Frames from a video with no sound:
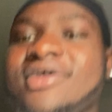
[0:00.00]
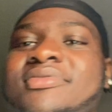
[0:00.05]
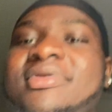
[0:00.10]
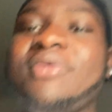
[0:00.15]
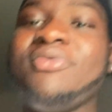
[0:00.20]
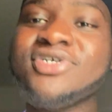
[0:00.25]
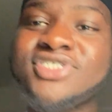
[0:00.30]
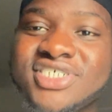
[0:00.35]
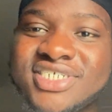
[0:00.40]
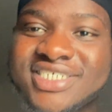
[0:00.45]
I'm
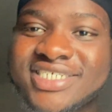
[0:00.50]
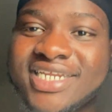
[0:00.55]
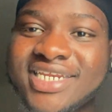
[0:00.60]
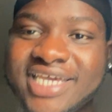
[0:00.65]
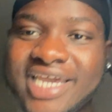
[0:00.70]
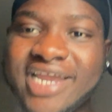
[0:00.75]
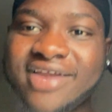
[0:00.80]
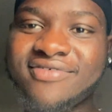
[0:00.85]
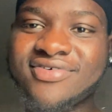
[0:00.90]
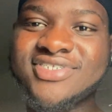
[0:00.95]
like, what's your
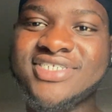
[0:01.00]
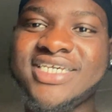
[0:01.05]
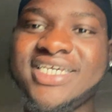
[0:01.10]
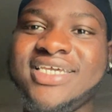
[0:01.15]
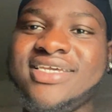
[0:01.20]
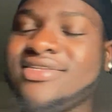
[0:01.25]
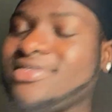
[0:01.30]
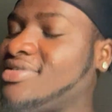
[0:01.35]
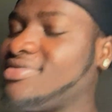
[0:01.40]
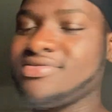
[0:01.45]
skincare
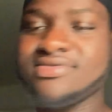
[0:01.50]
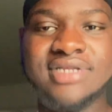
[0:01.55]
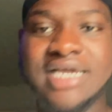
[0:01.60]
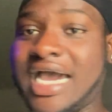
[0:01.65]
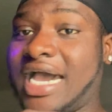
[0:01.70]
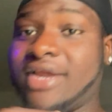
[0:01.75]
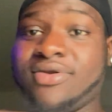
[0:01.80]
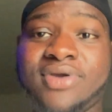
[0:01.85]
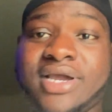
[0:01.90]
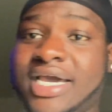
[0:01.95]
routine?
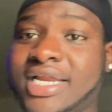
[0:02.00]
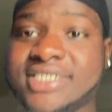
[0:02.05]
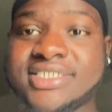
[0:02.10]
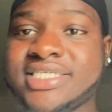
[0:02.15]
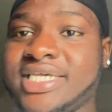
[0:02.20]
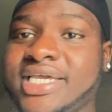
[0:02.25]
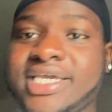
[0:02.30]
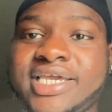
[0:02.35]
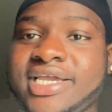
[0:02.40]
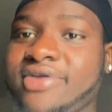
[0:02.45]
I don't got a
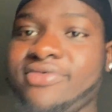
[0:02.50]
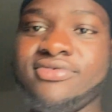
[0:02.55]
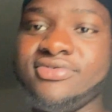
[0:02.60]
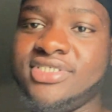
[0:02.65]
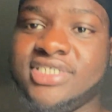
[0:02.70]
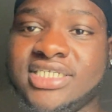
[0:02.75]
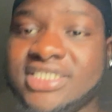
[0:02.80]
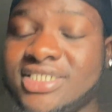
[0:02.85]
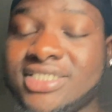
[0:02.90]
skincare routine.